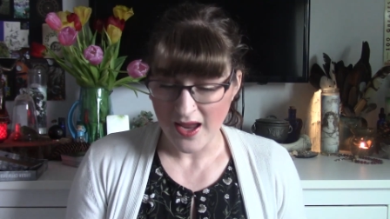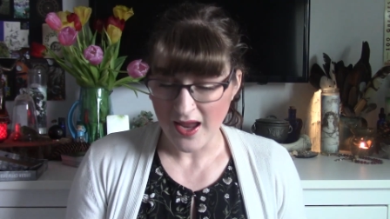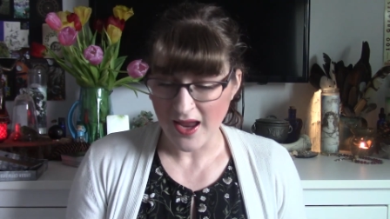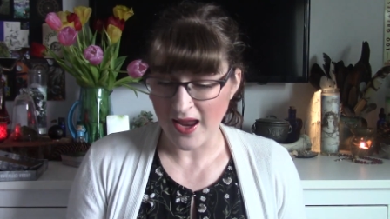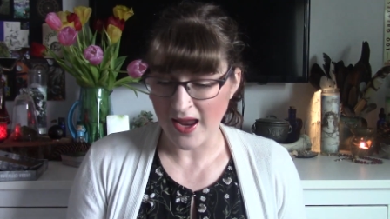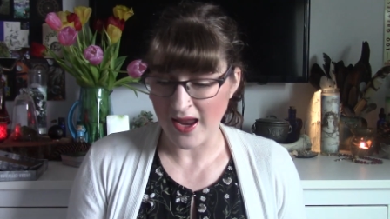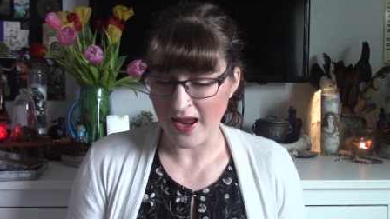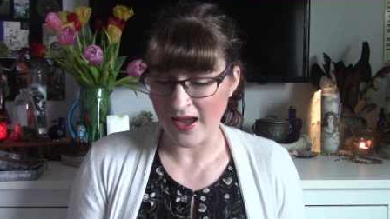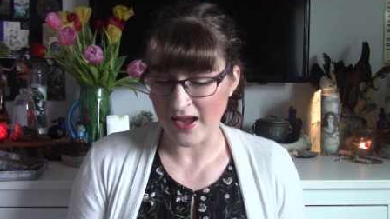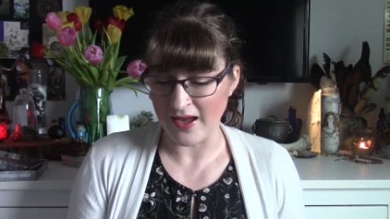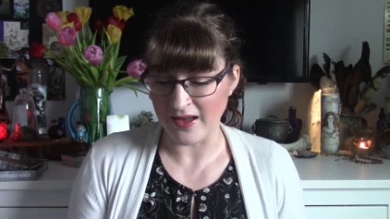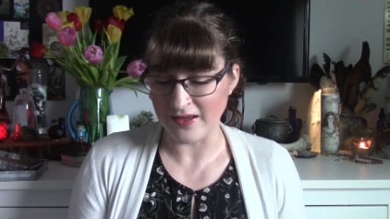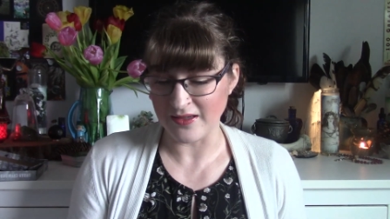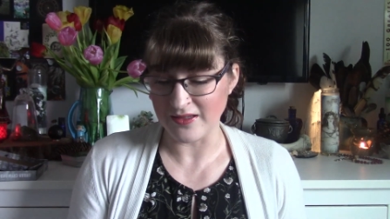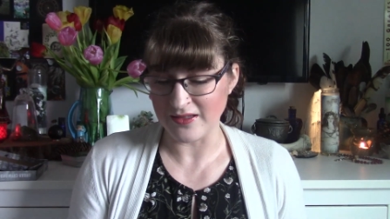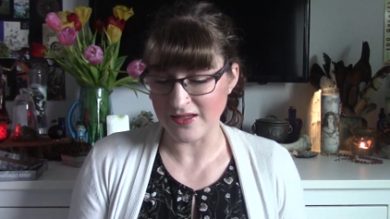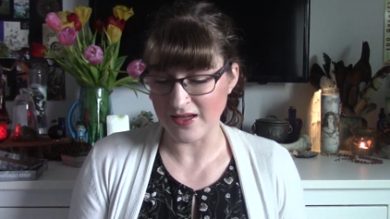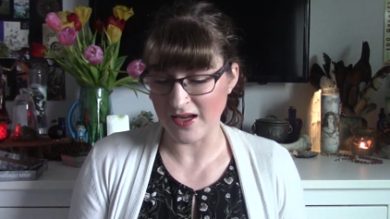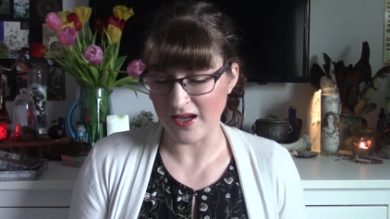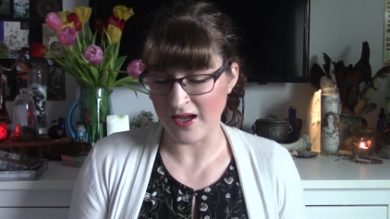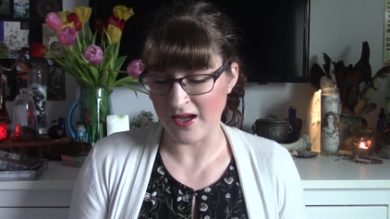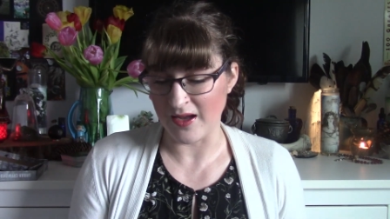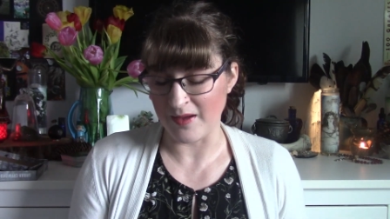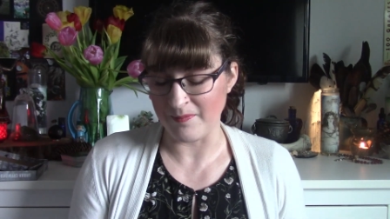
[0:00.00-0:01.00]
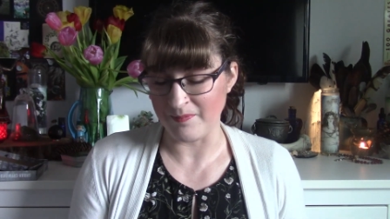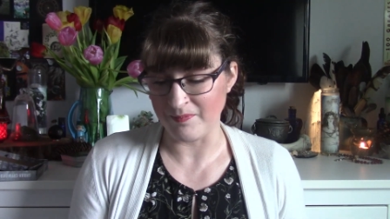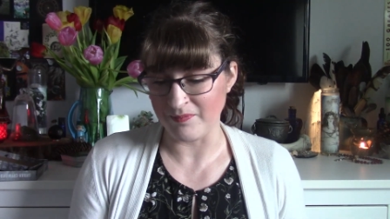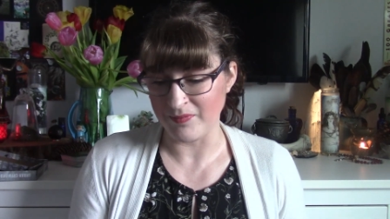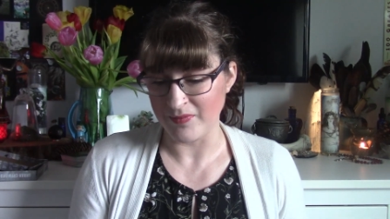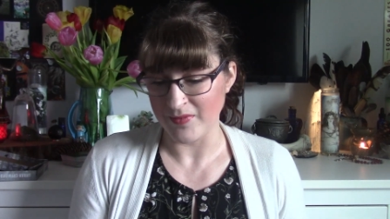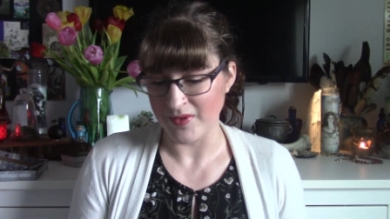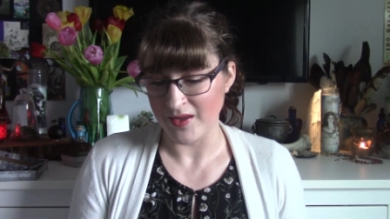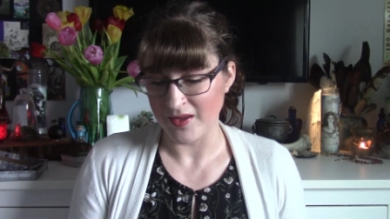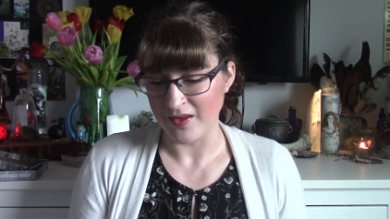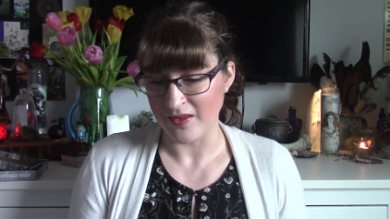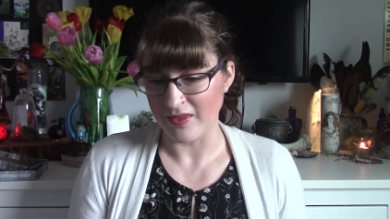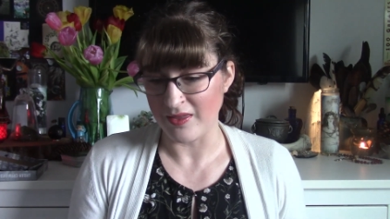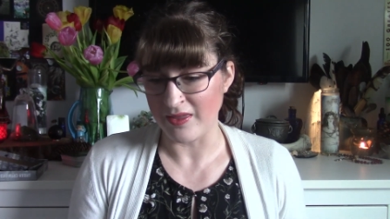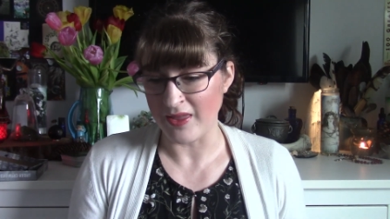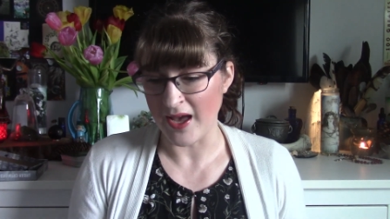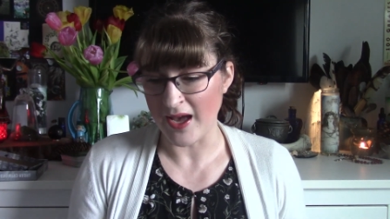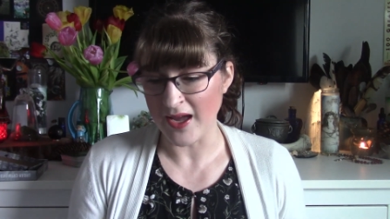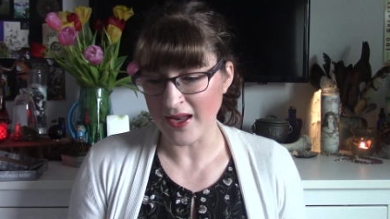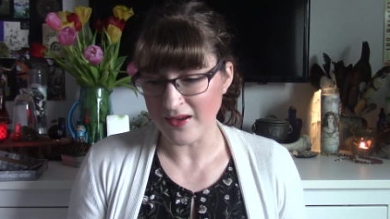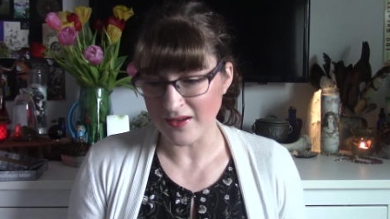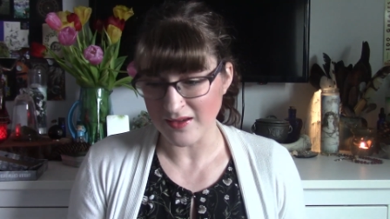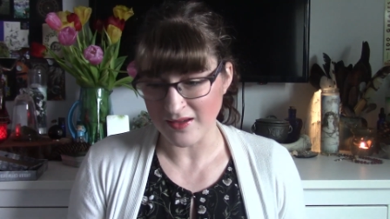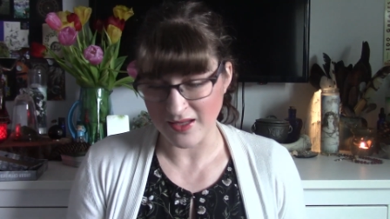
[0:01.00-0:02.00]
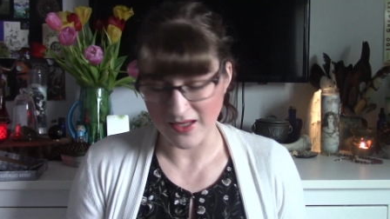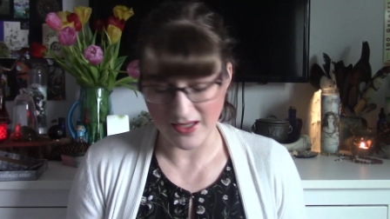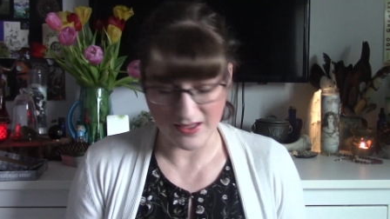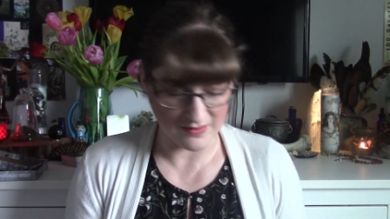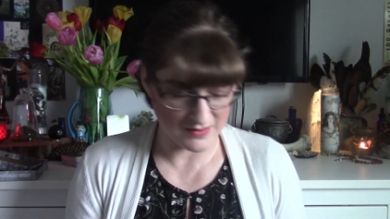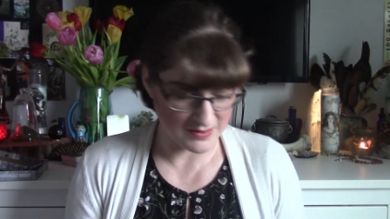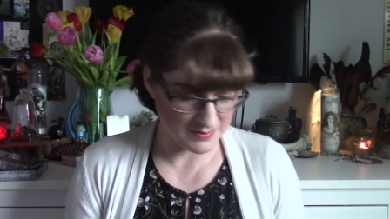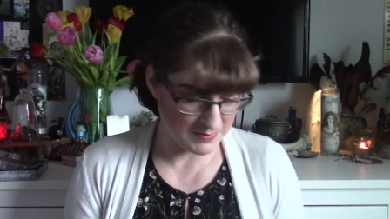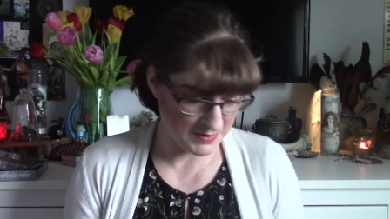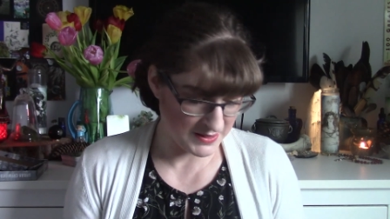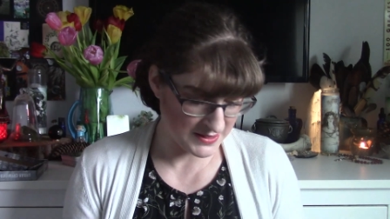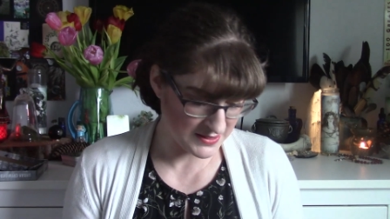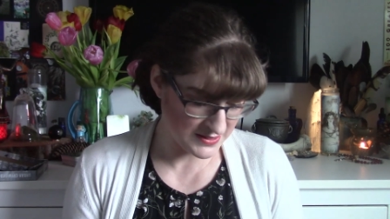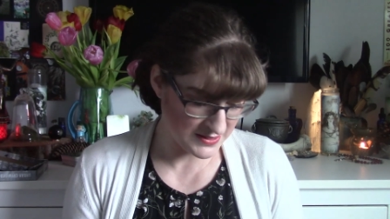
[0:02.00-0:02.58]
And that gives me